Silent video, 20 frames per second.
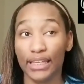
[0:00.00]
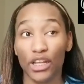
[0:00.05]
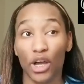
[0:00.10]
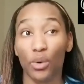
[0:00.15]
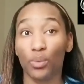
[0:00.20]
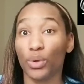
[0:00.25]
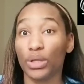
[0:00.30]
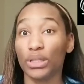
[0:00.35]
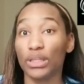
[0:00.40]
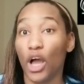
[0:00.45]

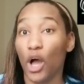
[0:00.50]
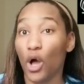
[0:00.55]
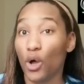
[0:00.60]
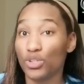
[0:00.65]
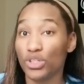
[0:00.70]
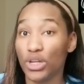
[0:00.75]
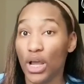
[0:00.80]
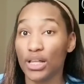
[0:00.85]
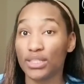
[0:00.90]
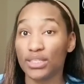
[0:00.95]
Don't really
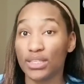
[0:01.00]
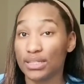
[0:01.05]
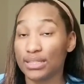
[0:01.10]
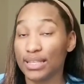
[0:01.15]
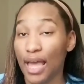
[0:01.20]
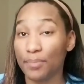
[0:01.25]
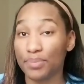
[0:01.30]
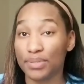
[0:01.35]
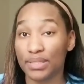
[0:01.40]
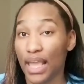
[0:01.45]
hold y'all to the
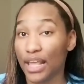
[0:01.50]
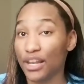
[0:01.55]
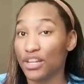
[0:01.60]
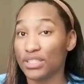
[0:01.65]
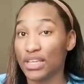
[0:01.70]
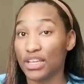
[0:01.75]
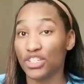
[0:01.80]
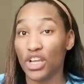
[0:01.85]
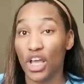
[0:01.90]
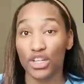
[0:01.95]
type of standards
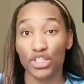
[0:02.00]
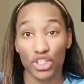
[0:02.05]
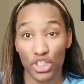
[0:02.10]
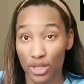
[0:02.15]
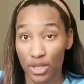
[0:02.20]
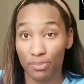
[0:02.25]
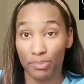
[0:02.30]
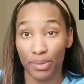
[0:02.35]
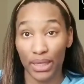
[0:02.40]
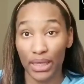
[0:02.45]
that y'all
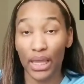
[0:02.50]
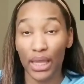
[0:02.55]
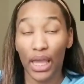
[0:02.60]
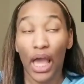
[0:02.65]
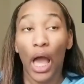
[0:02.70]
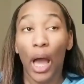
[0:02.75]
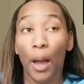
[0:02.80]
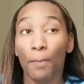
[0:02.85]
should be.